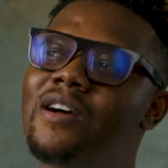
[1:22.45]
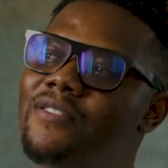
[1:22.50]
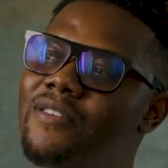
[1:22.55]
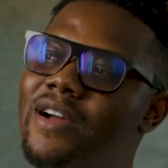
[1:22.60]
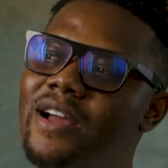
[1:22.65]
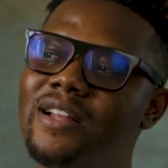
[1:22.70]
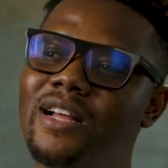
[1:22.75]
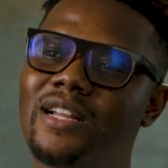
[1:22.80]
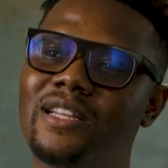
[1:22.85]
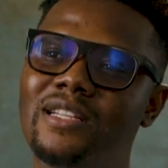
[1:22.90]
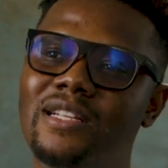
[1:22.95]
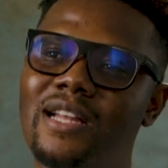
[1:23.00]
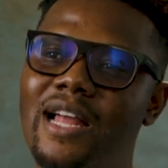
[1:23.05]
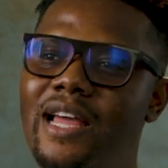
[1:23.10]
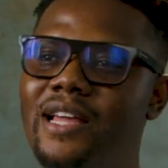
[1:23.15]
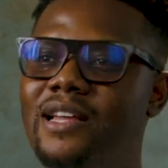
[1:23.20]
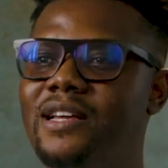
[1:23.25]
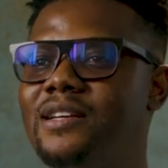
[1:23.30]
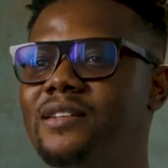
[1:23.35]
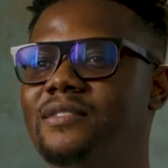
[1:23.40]
Finally,
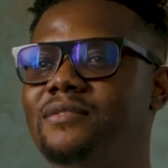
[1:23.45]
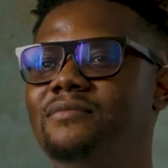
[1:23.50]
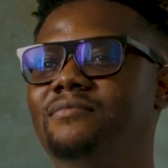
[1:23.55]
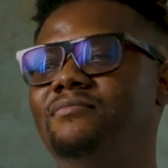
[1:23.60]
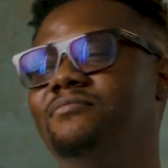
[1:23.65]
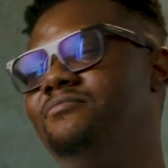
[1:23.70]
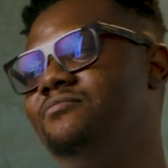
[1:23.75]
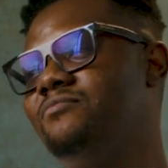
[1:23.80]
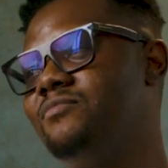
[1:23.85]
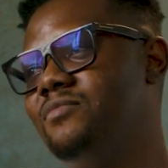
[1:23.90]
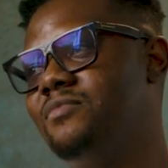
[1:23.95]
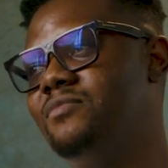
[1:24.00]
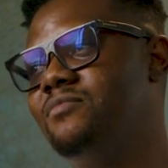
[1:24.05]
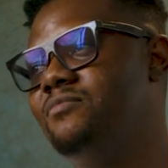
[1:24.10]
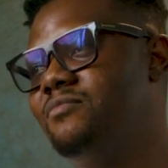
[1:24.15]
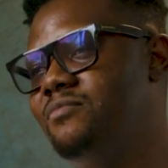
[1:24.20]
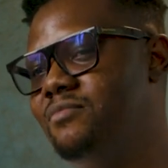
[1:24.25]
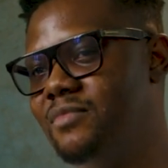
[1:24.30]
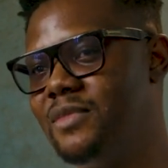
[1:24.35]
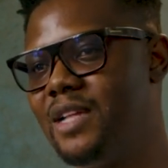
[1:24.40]
like
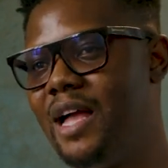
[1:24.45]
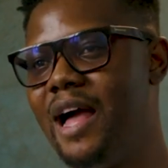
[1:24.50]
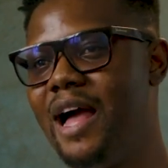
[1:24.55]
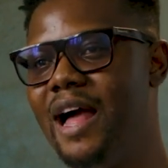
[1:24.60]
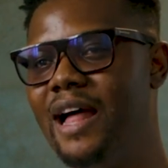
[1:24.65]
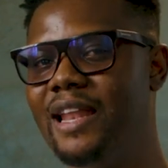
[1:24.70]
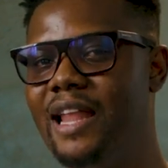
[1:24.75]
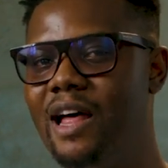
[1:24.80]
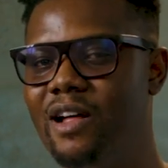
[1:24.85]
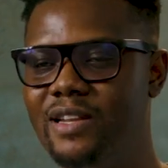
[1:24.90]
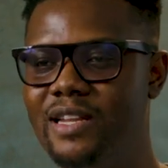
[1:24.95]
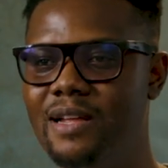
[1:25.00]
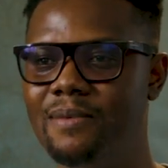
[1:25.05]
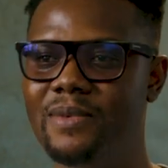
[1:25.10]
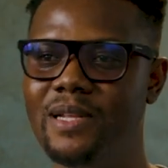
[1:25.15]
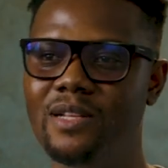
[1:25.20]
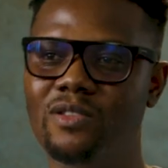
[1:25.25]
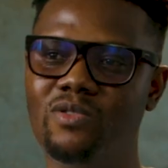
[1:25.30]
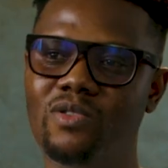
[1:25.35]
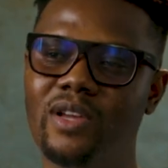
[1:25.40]
I allowed
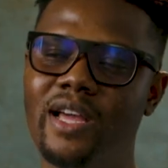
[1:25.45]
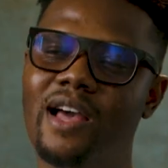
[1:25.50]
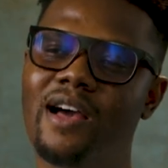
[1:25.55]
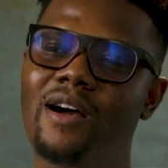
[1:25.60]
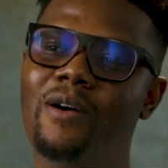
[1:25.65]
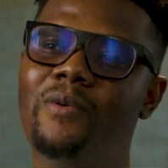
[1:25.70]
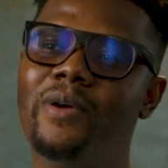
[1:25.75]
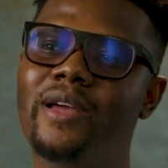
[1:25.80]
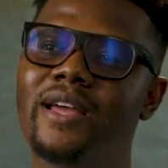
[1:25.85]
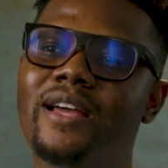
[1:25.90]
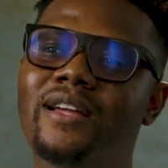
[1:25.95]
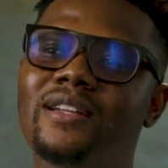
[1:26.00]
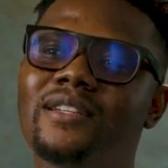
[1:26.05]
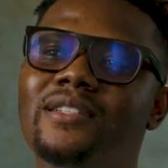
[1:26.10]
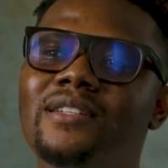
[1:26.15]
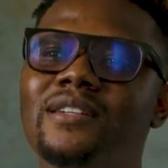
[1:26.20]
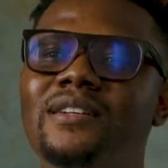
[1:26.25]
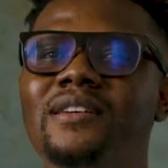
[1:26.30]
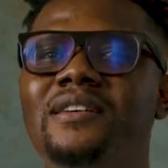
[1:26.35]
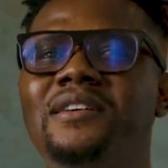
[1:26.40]
them, they took her away,
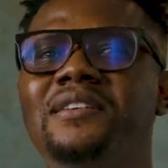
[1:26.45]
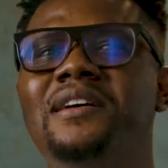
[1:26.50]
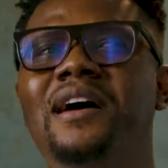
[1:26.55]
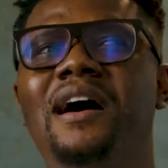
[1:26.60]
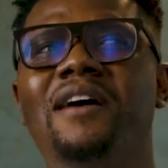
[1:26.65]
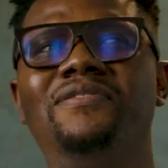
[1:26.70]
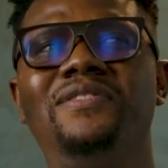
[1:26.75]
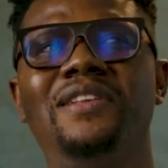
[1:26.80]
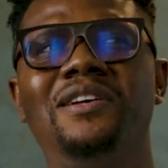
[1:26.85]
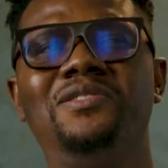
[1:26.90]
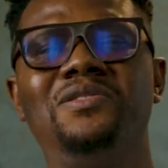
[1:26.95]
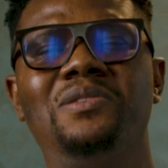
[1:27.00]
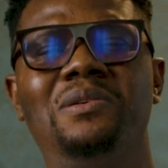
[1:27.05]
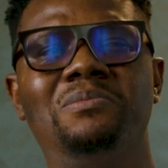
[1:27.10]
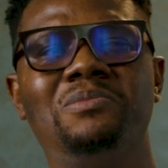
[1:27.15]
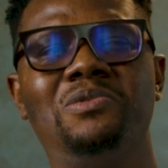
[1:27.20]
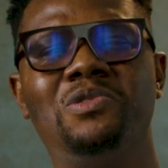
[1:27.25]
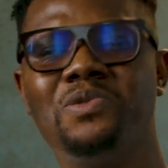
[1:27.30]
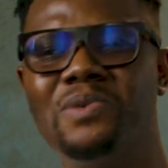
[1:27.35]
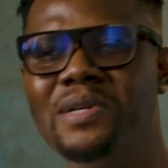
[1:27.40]
and after
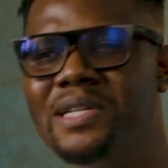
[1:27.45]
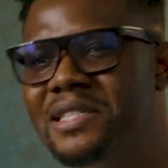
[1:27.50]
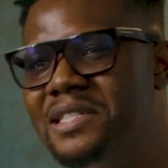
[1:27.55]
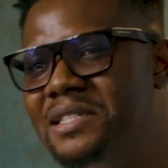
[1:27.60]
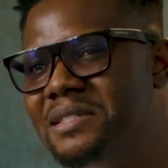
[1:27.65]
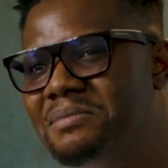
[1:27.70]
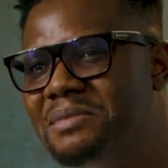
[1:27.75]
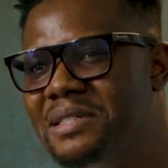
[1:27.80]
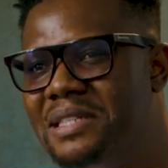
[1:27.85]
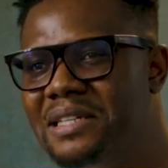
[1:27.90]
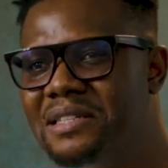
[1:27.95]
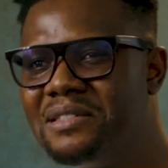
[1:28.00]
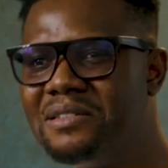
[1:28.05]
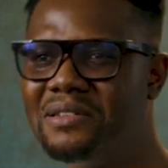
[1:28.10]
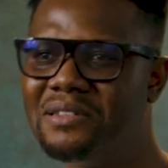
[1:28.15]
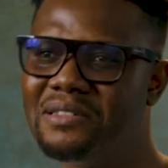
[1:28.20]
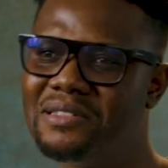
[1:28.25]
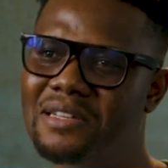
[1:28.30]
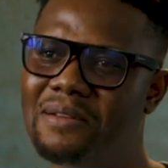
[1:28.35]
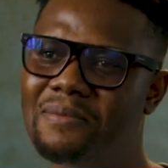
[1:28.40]
some 20 minutes
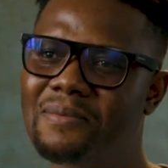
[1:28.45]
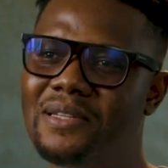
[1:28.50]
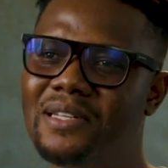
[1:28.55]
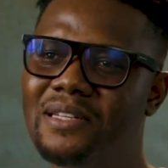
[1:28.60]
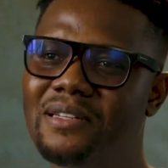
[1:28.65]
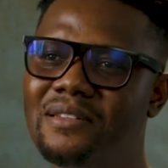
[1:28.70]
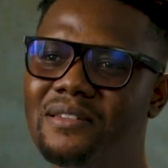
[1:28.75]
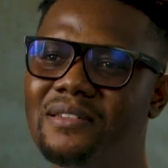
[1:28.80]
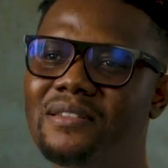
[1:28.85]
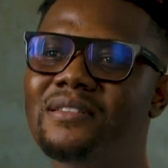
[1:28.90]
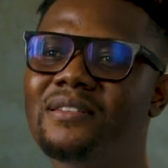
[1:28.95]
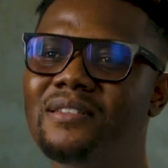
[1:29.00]
or something,